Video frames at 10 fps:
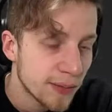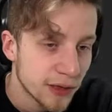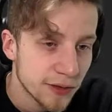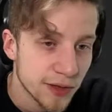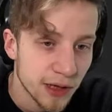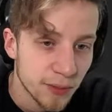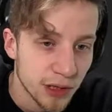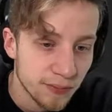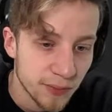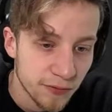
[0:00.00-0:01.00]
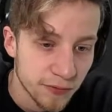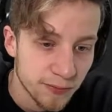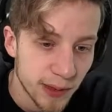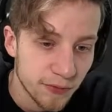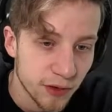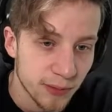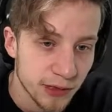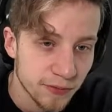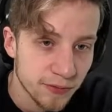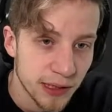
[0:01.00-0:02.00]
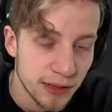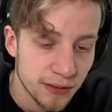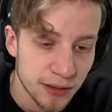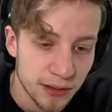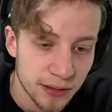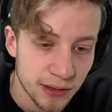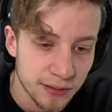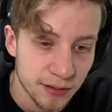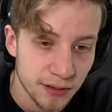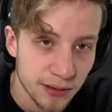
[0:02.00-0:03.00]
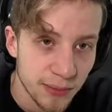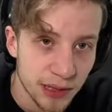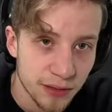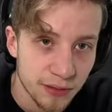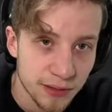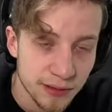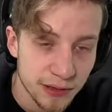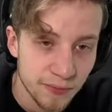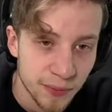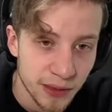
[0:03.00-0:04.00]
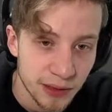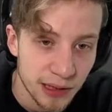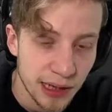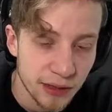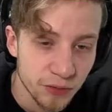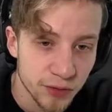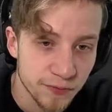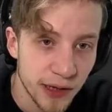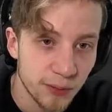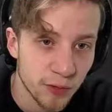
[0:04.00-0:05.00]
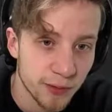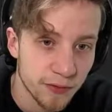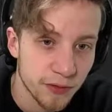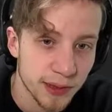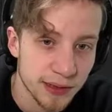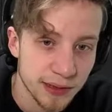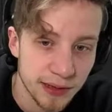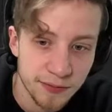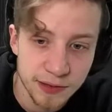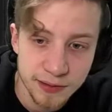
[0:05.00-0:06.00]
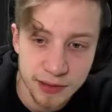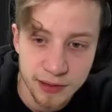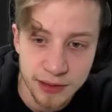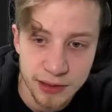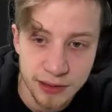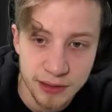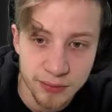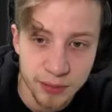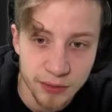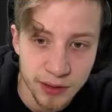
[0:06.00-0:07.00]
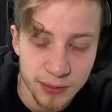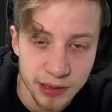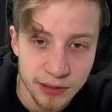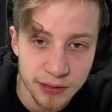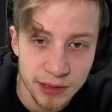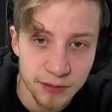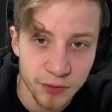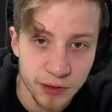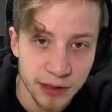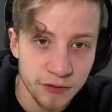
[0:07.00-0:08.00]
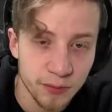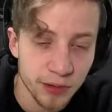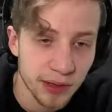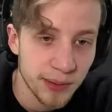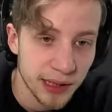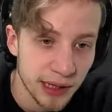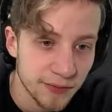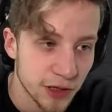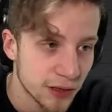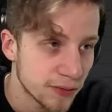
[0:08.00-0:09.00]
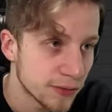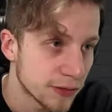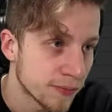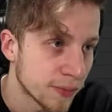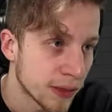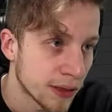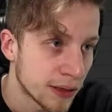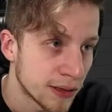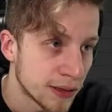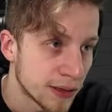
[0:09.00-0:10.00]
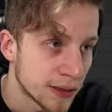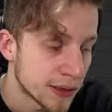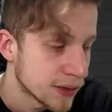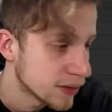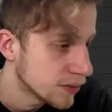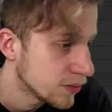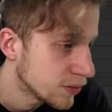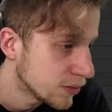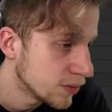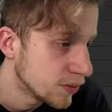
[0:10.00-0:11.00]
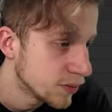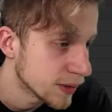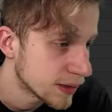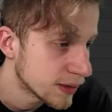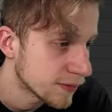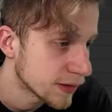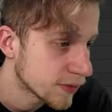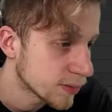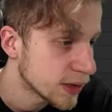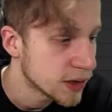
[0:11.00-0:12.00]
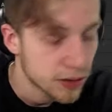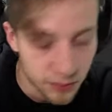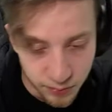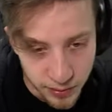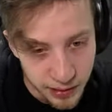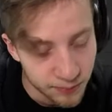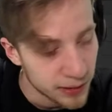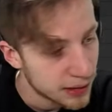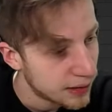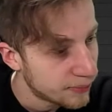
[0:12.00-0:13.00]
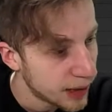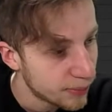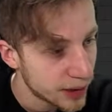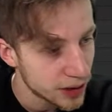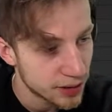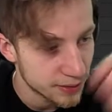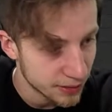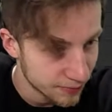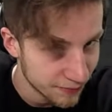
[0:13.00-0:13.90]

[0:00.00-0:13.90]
like Lost Harmony, performance in does not really matter, honestly. Like I lose way performance in graphics than in programming, into what kind of programming language I use. Makes sense. Thanks for explanation. My pleasure, sir.